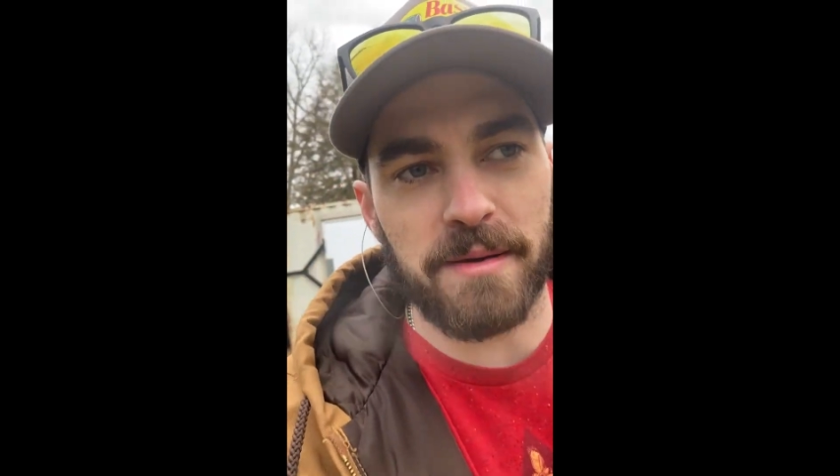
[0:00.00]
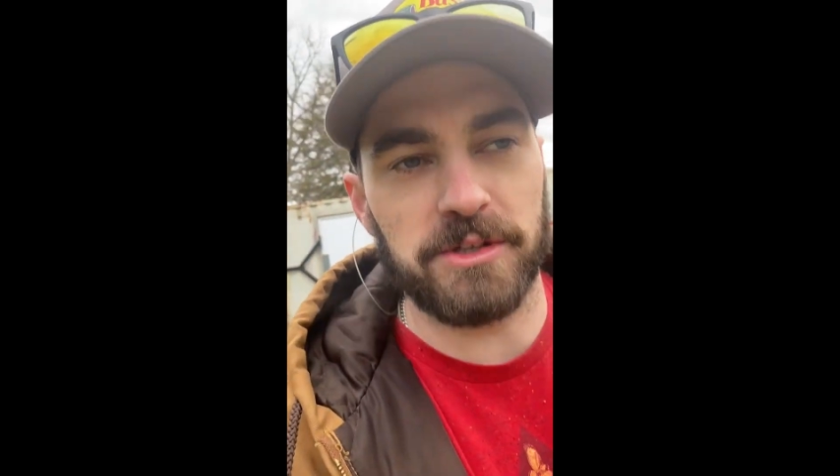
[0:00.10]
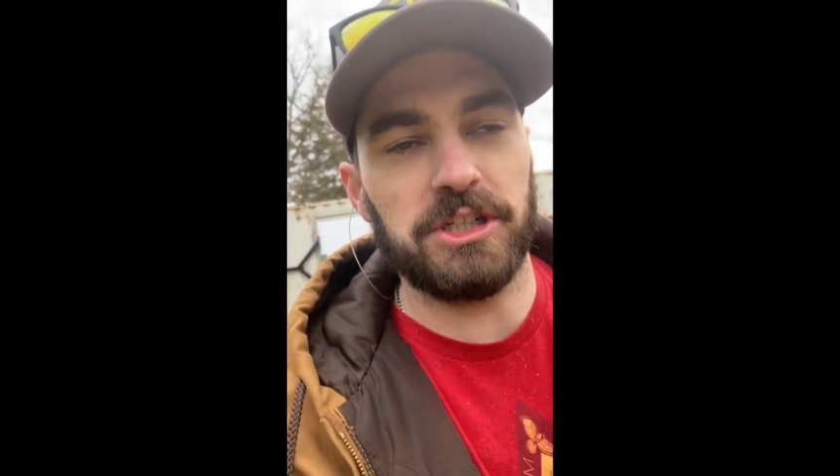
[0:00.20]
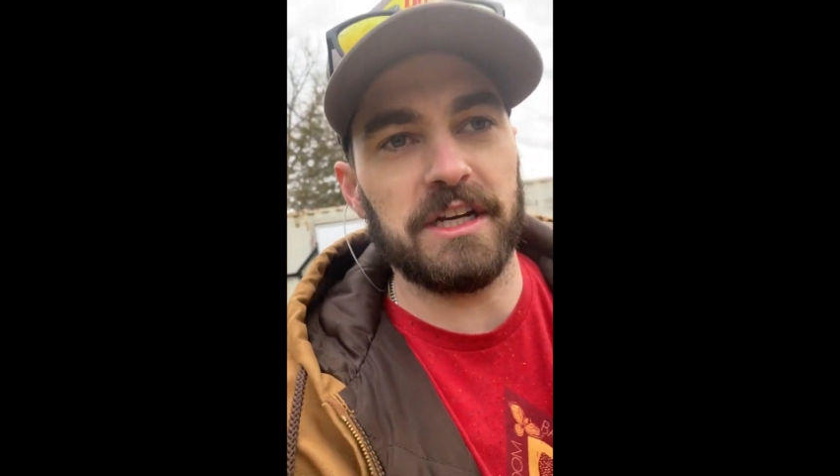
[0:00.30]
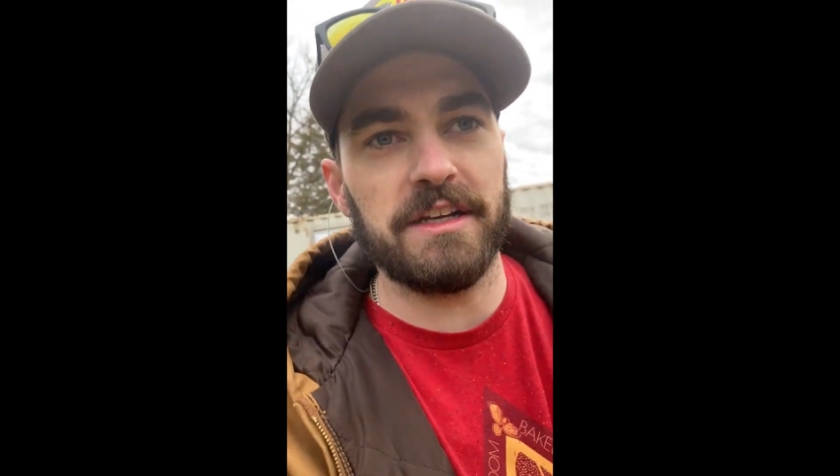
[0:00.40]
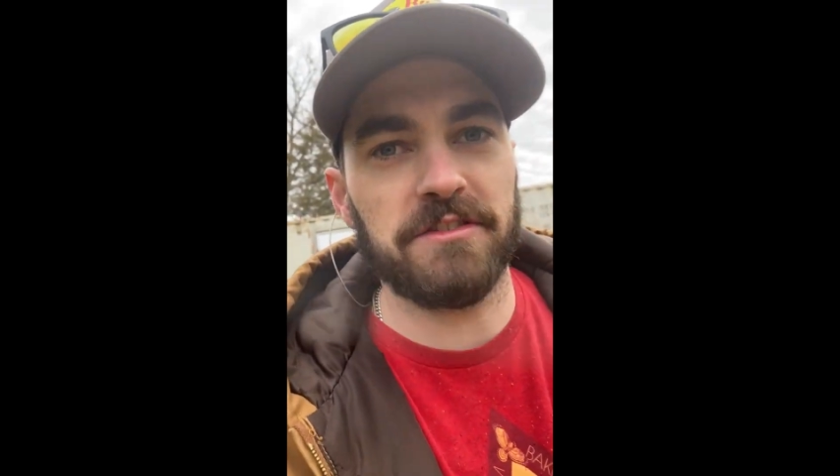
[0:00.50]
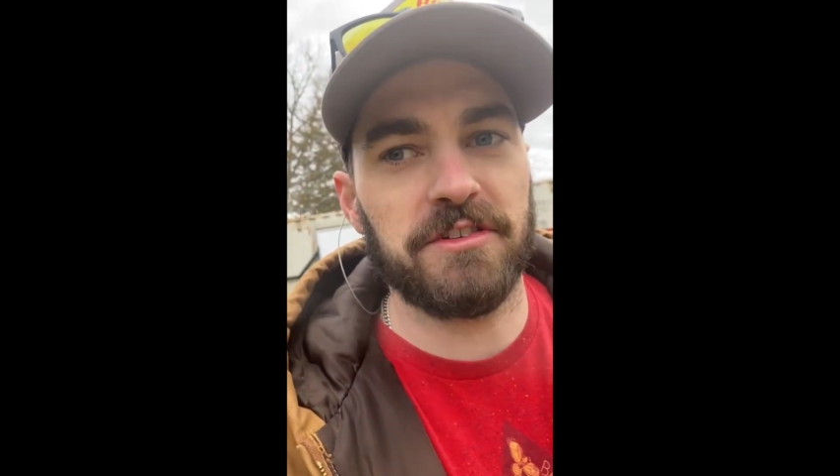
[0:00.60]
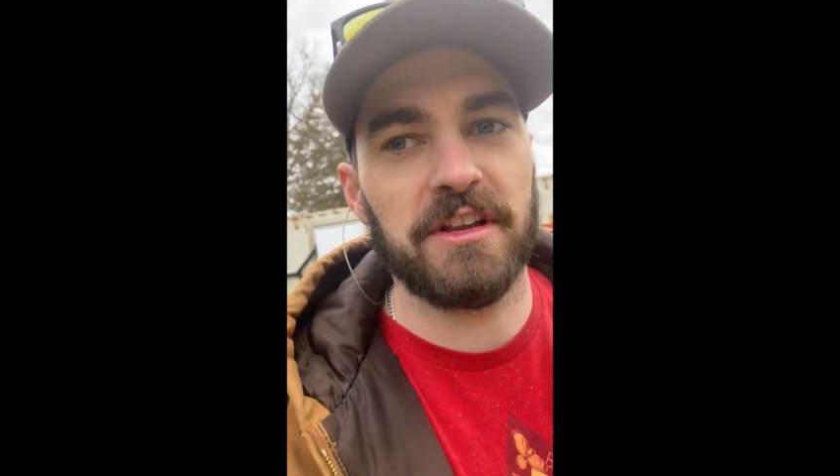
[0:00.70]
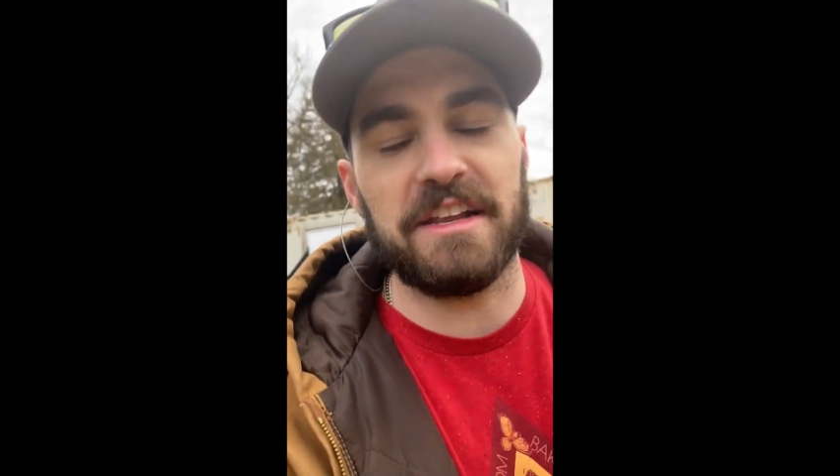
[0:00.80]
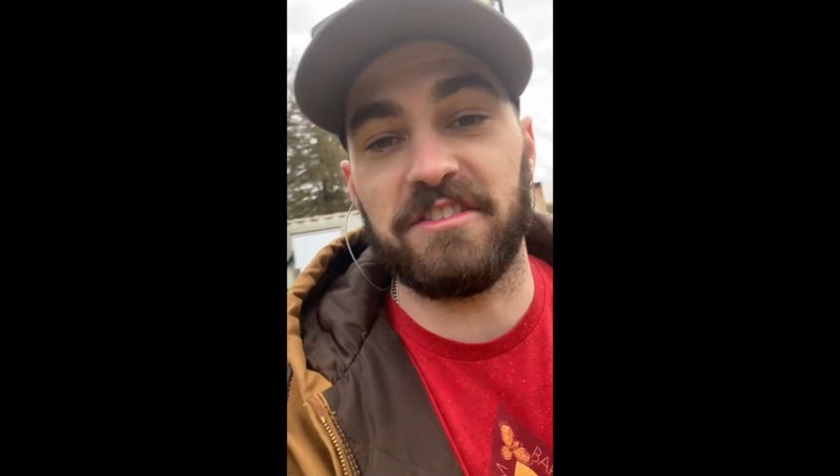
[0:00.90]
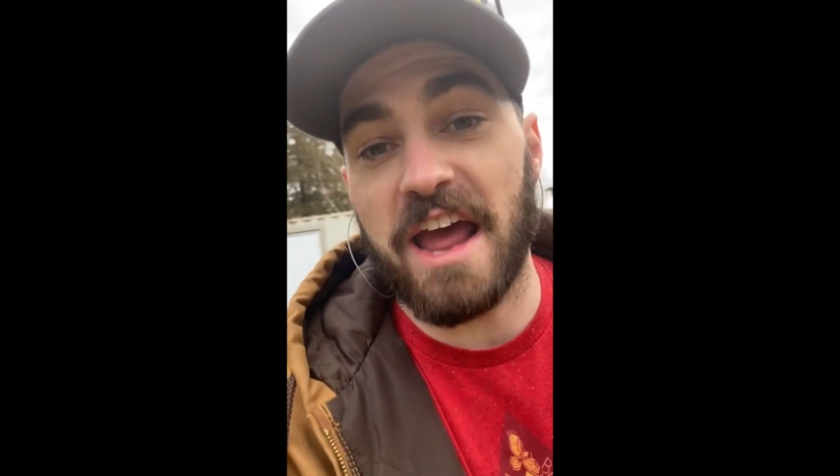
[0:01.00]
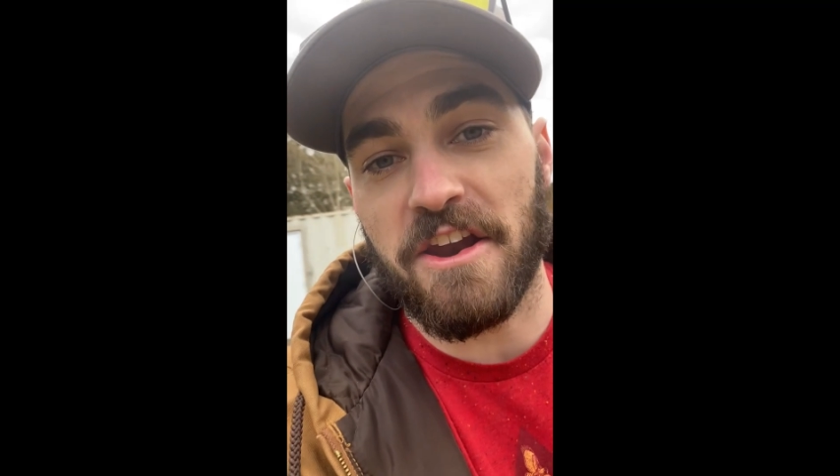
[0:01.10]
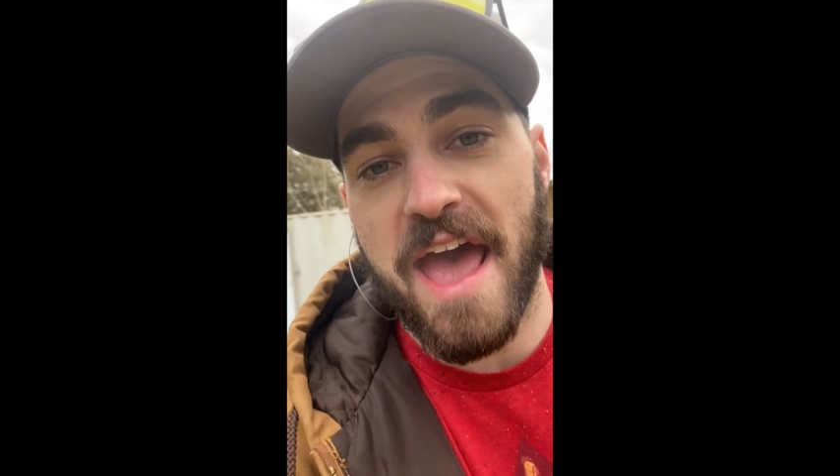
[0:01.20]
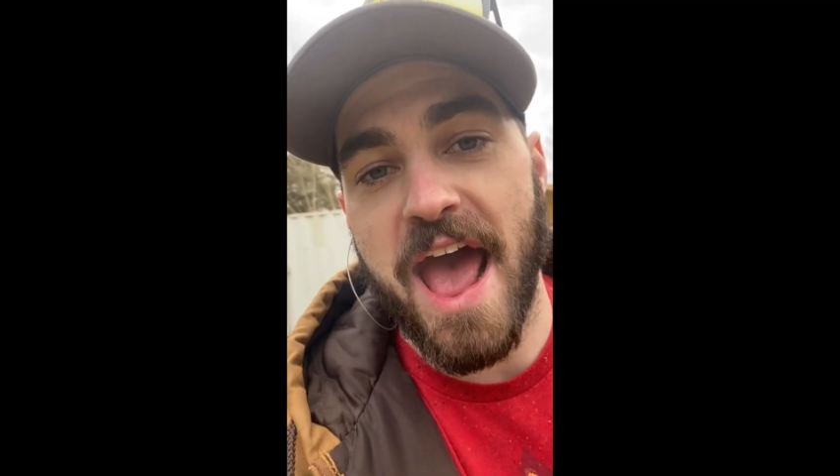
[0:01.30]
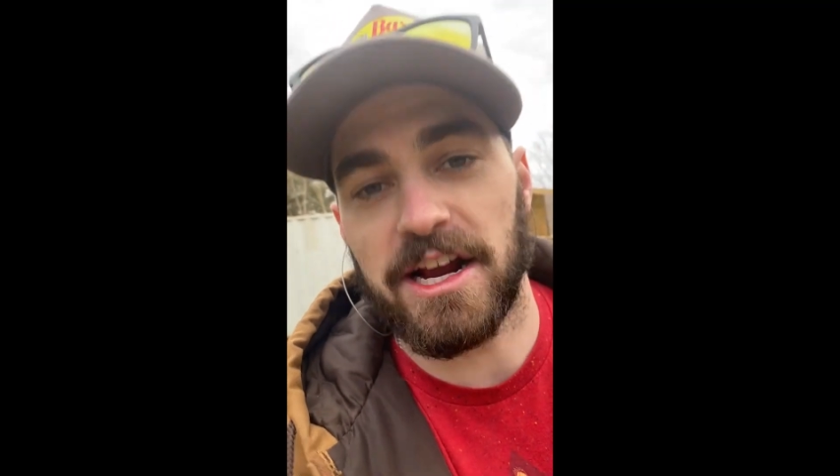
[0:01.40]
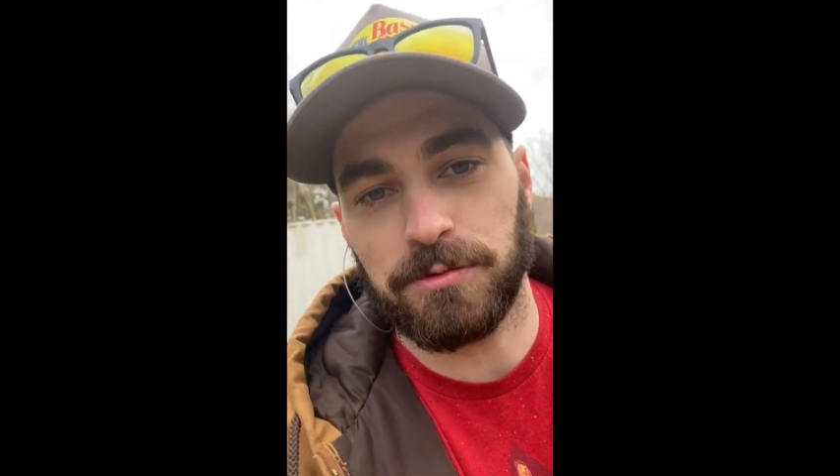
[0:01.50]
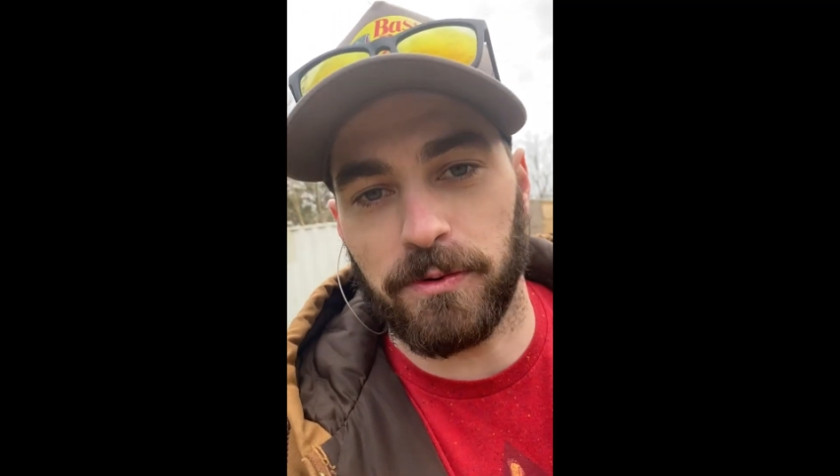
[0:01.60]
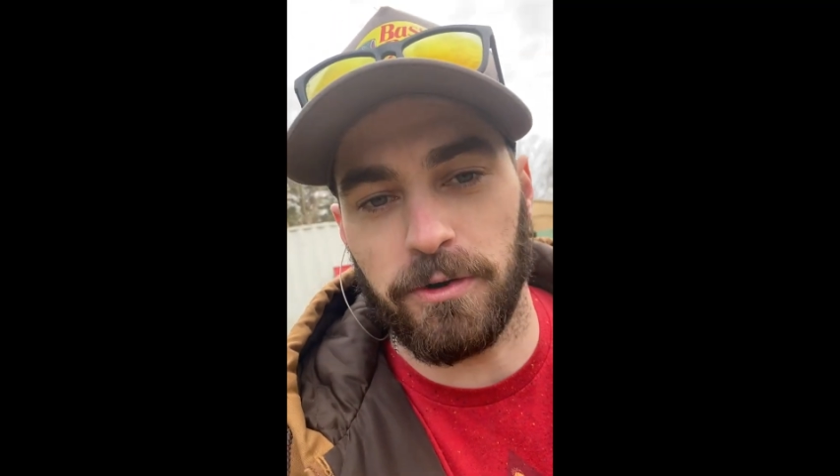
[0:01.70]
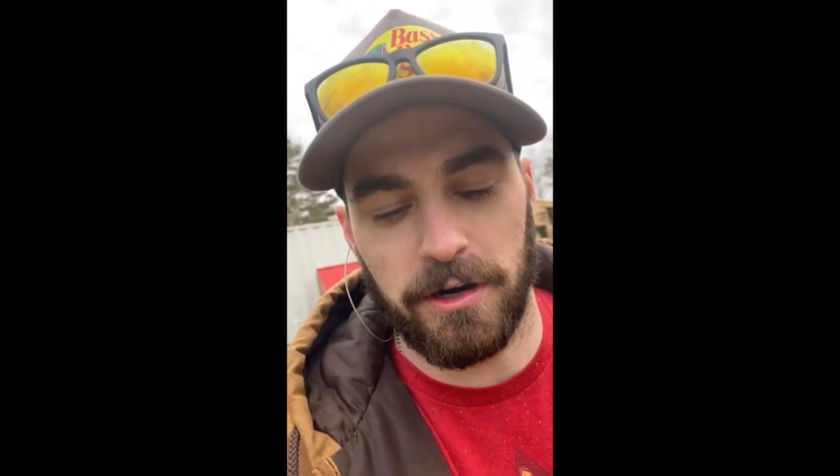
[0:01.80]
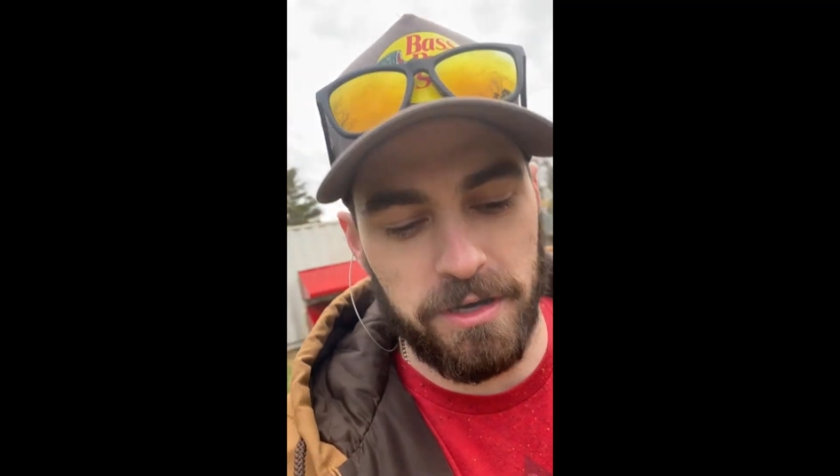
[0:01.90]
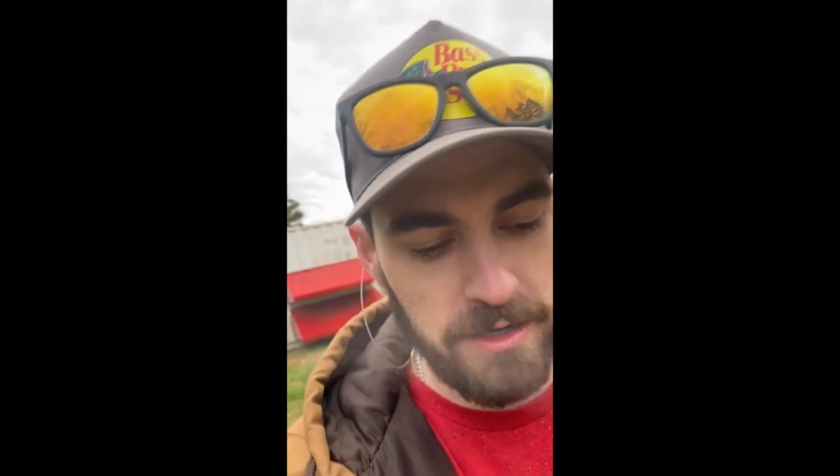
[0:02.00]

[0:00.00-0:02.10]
machines that's down a hash board,